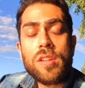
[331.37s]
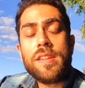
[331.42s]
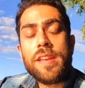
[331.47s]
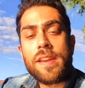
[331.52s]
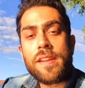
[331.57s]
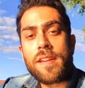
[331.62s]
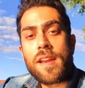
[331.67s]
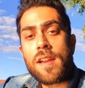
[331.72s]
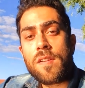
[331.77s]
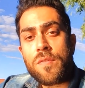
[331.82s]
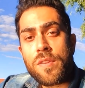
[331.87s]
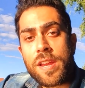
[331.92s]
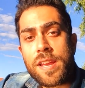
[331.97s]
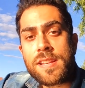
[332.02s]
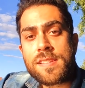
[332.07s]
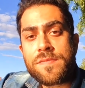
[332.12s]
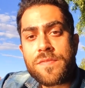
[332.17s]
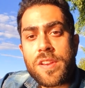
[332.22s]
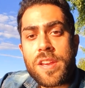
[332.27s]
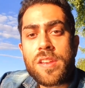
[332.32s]
there are
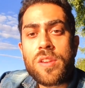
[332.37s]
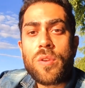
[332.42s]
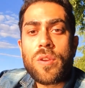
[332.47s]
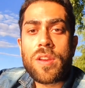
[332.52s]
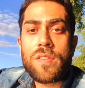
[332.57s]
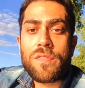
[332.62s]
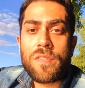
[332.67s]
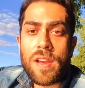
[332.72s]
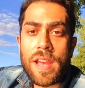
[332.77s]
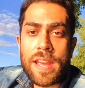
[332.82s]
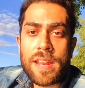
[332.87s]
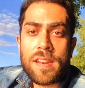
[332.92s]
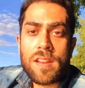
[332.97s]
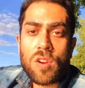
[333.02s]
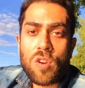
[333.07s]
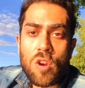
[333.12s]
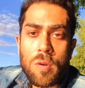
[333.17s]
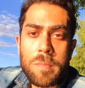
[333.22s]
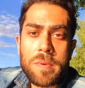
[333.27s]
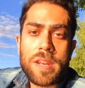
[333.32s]
ways where you can find
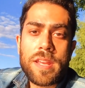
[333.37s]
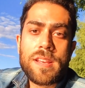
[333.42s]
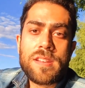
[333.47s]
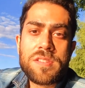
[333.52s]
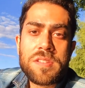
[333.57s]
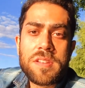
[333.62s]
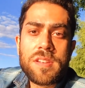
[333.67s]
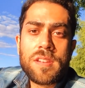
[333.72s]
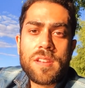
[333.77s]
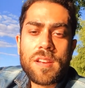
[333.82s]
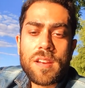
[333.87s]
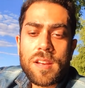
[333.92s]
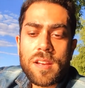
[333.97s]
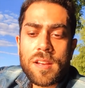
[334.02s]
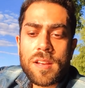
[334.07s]
accommodation.